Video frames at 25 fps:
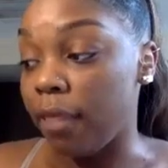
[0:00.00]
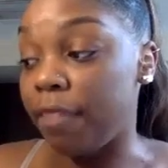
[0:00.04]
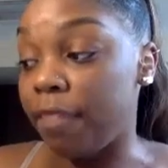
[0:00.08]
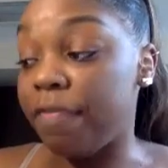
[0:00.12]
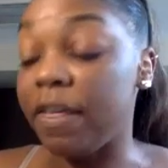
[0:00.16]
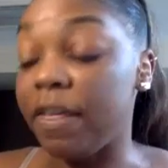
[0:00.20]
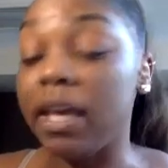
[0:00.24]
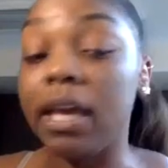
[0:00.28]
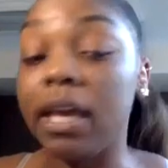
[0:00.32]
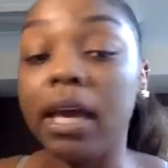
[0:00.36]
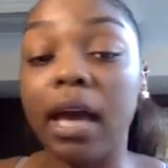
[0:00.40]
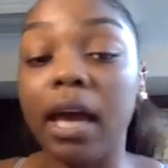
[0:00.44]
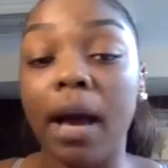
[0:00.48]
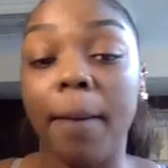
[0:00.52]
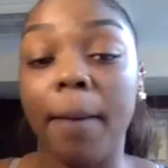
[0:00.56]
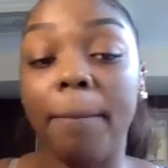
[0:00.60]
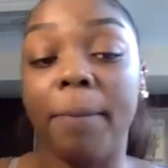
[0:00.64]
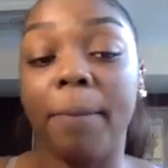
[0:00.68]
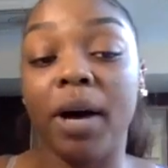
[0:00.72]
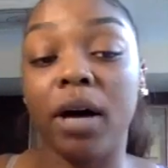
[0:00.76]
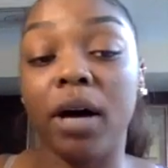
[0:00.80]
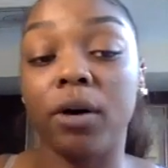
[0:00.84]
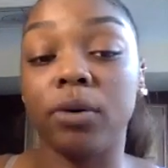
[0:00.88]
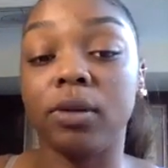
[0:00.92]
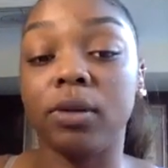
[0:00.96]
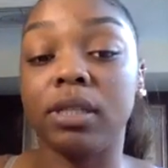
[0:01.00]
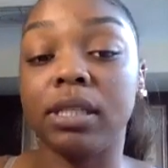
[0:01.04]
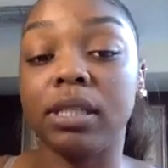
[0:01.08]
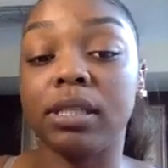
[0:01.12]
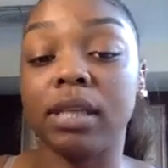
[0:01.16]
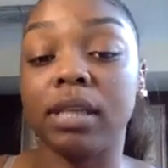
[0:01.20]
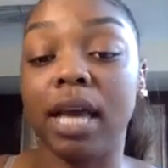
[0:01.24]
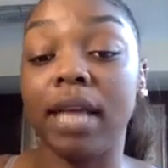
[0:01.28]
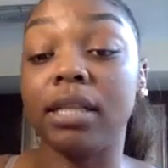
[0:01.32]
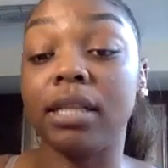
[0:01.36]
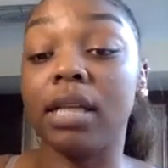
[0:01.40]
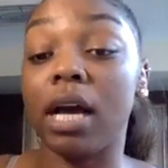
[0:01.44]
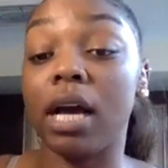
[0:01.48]
think about
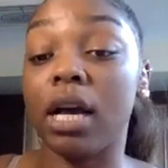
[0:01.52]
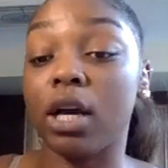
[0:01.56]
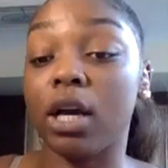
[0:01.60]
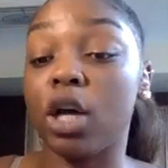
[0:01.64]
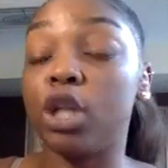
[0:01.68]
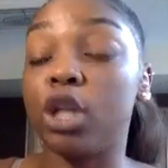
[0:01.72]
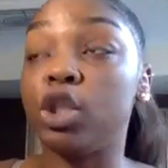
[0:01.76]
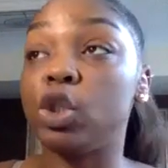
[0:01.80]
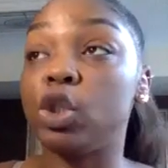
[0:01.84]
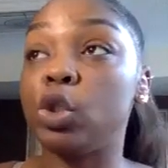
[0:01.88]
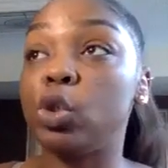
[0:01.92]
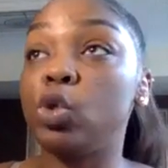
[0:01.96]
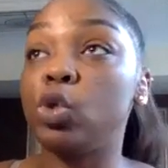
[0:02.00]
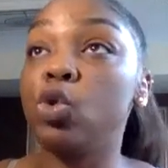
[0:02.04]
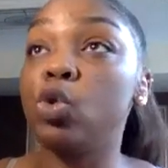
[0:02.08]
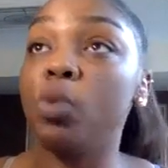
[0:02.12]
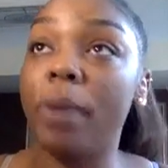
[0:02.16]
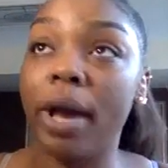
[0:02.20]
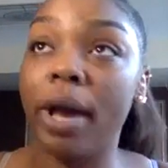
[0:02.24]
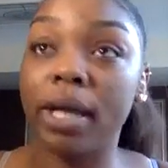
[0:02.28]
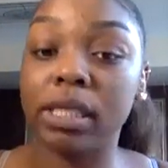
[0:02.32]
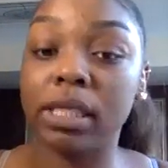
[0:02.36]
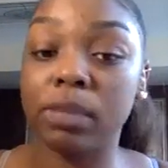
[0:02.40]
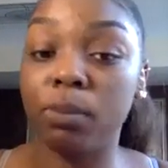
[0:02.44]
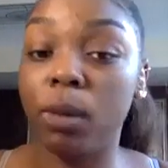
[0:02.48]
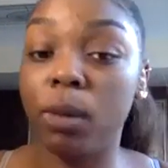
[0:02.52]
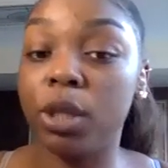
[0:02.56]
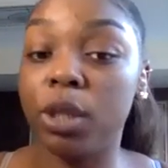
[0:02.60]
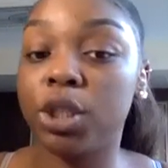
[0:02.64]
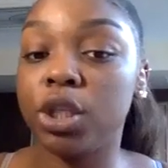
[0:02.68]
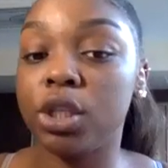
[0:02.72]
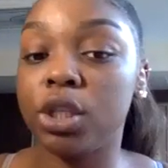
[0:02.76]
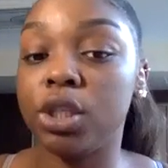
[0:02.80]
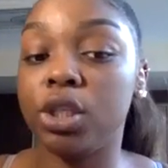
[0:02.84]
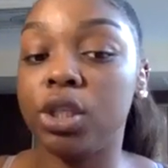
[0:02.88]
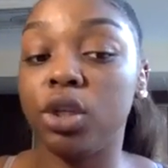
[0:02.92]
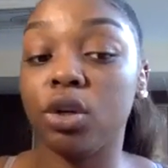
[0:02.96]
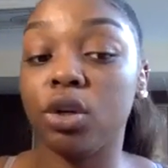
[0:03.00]
and consume as much
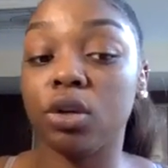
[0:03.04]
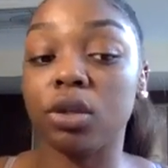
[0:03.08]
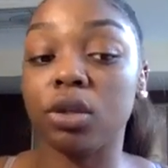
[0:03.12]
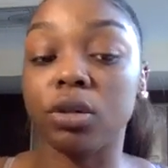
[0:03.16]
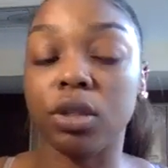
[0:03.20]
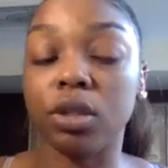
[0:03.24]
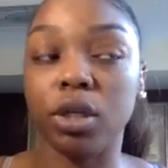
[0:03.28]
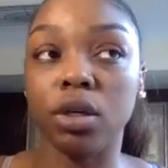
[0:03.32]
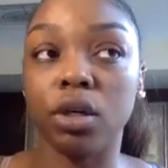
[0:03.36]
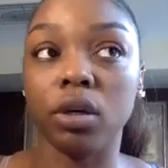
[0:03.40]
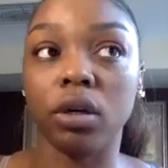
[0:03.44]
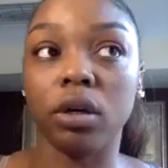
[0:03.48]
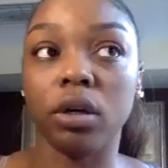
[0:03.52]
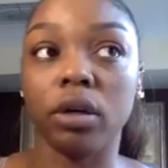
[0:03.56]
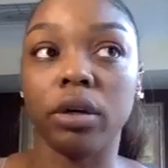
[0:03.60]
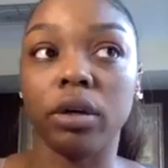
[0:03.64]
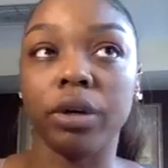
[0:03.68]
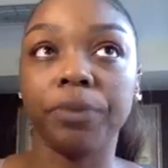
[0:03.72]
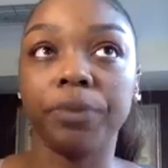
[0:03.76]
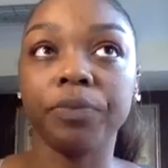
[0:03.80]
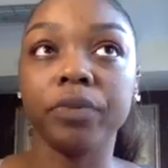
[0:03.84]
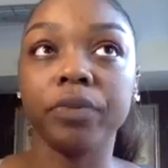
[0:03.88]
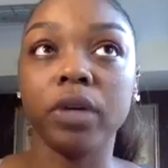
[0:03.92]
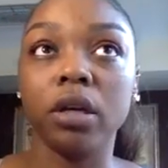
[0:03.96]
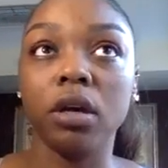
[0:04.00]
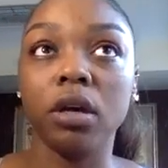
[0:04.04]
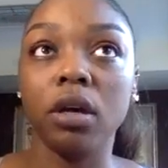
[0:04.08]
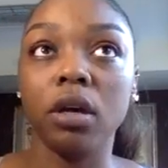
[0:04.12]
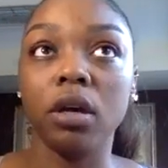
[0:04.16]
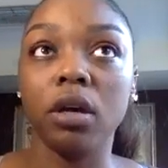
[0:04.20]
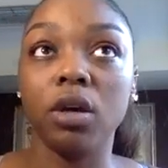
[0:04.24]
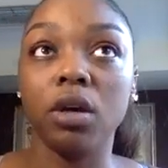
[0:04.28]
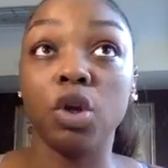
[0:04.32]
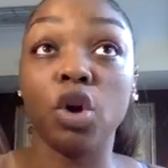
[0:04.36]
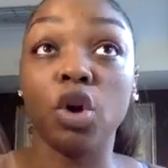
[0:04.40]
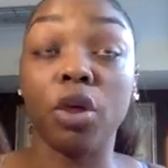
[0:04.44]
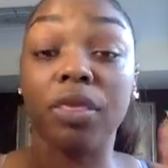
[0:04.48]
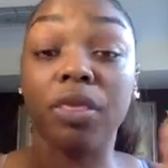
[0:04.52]
as your your
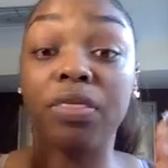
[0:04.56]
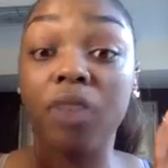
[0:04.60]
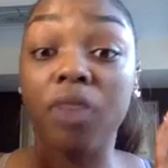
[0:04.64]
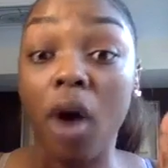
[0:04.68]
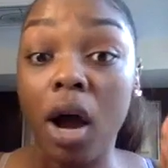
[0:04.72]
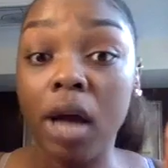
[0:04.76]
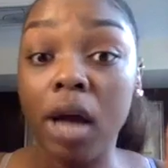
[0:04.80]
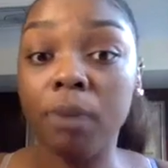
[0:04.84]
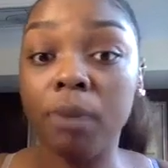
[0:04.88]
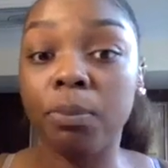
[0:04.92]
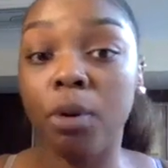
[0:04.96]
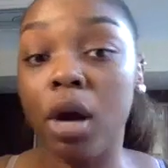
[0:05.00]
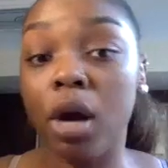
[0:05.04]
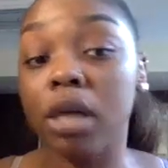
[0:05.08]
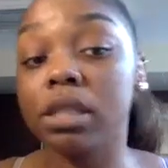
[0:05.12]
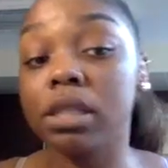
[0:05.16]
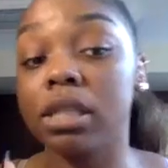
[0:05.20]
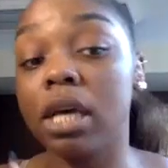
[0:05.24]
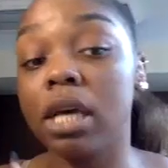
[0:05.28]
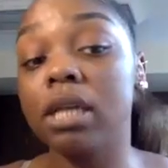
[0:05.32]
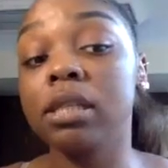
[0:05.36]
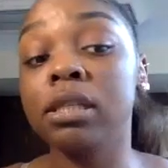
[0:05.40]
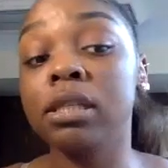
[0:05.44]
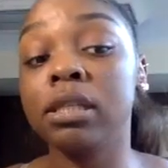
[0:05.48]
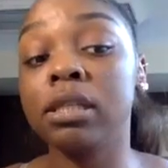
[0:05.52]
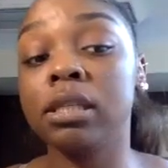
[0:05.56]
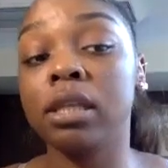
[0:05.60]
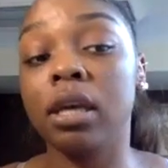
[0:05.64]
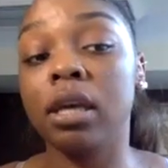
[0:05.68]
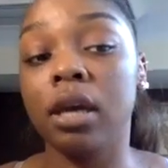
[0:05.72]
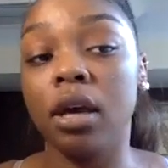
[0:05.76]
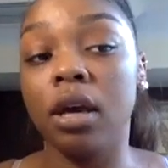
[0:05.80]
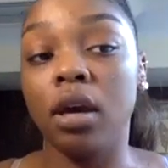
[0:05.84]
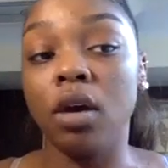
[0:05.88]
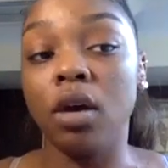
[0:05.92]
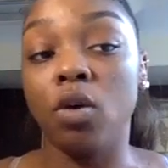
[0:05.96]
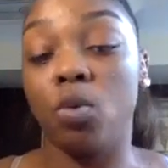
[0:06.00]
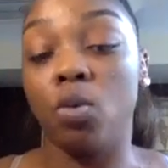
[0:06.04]
your thought process
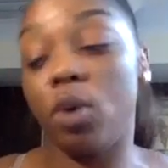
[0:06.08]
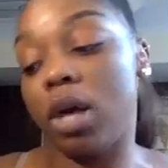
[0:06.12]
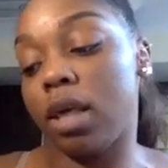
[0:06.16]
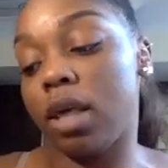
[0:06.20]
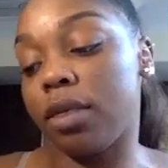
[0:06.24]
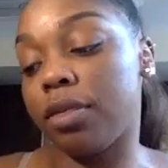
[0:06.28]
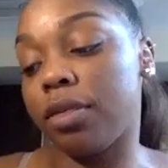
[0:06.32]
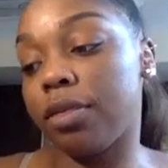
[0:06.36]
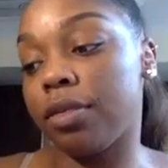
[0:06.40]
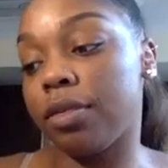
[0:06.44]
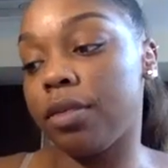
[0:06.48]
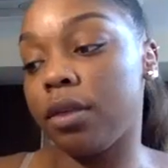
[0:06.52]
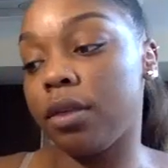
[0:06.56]
with